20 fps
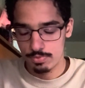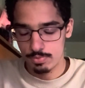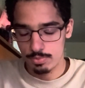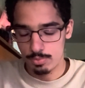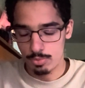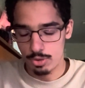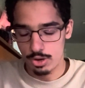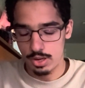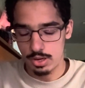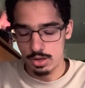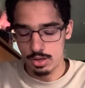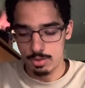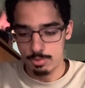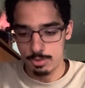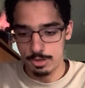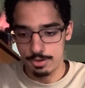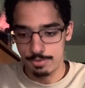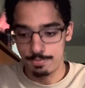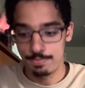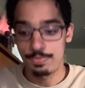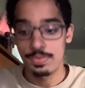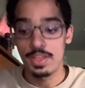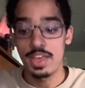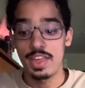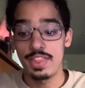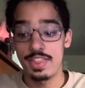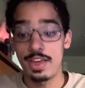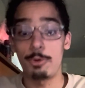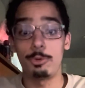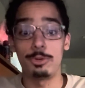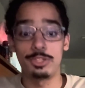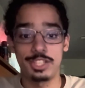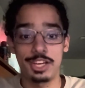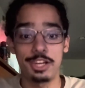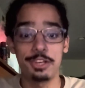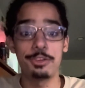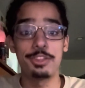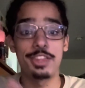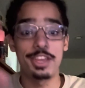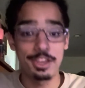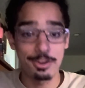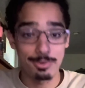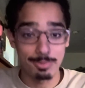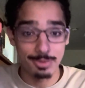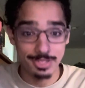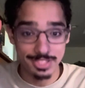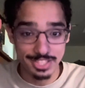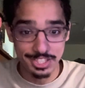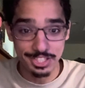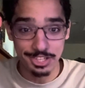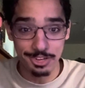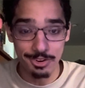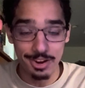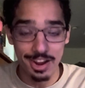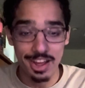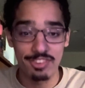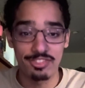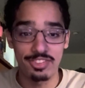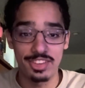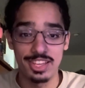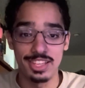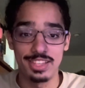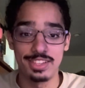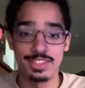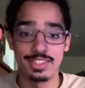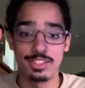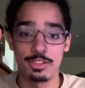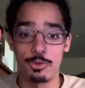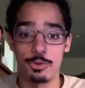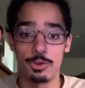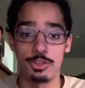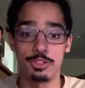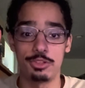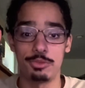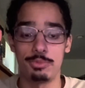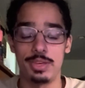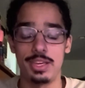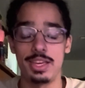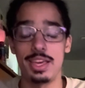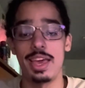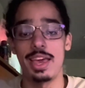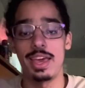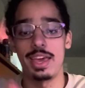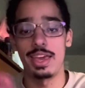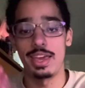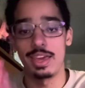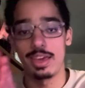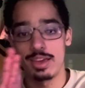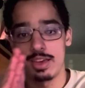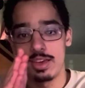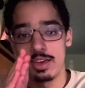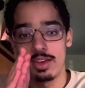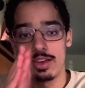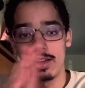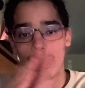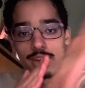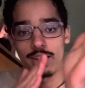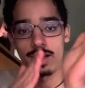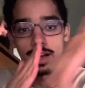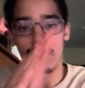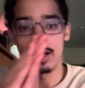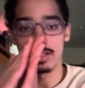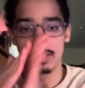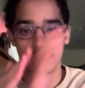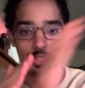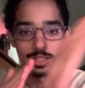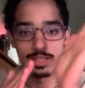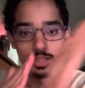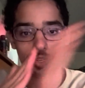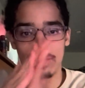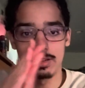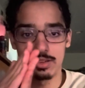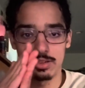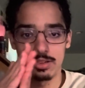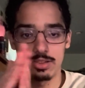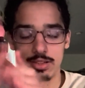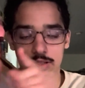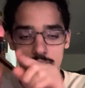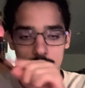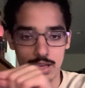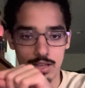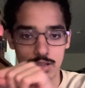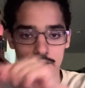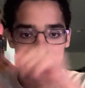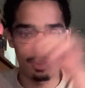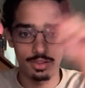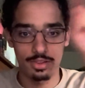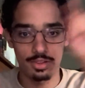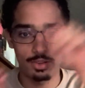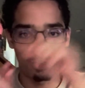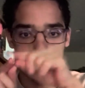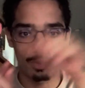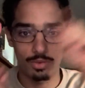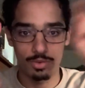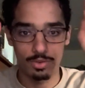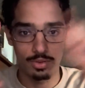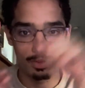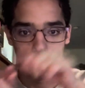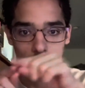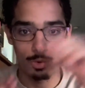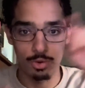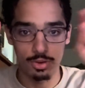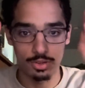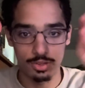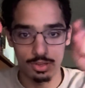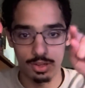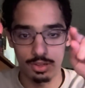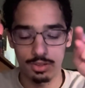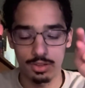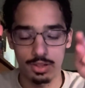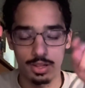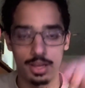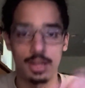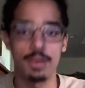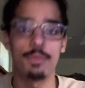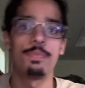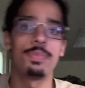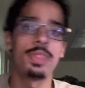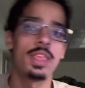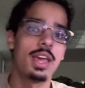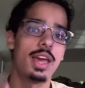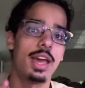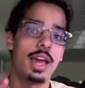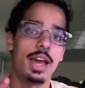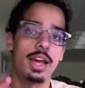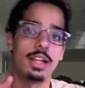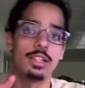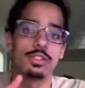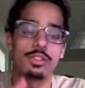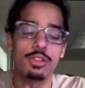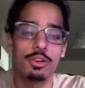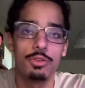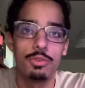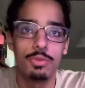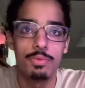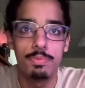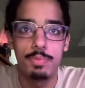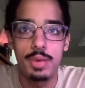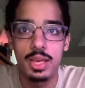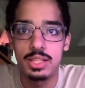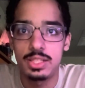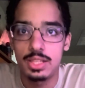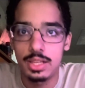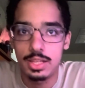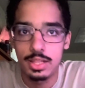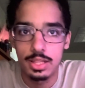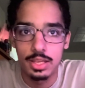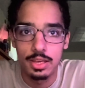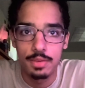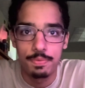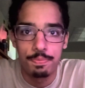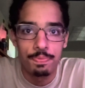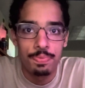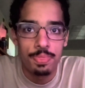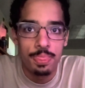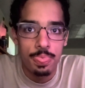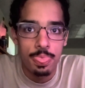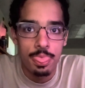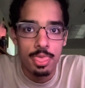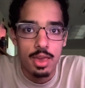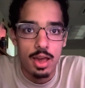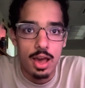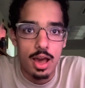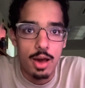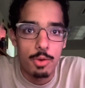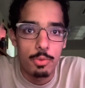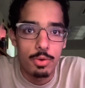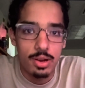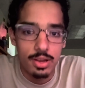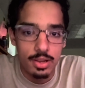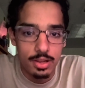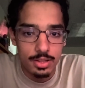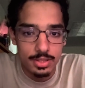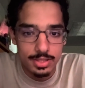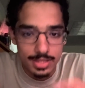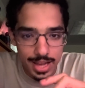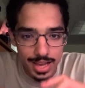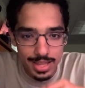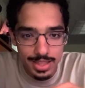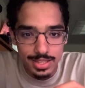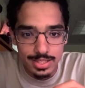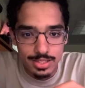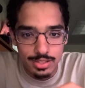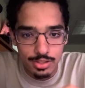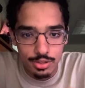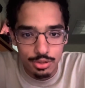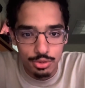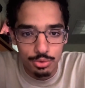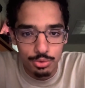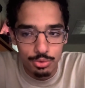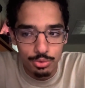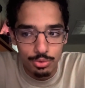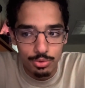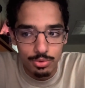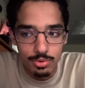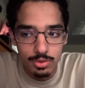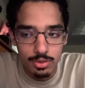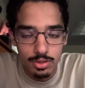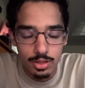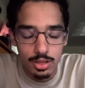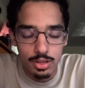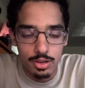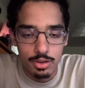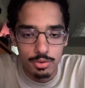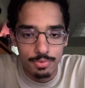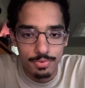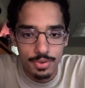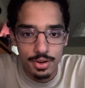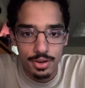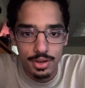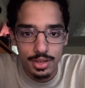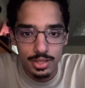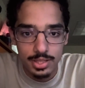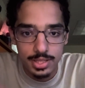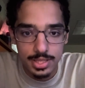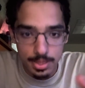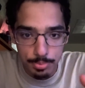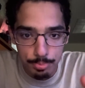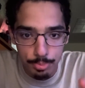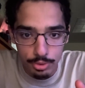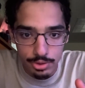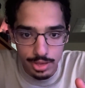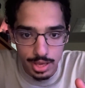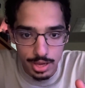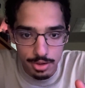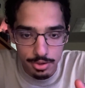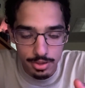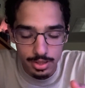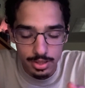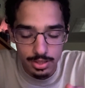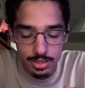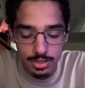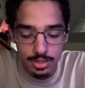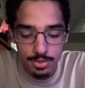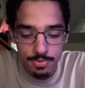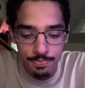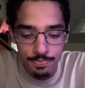brain, come on. That will tell you that your position graph is going to be a constant, like, horizontal line. And so basically, I want to tie this to, very simple calculus,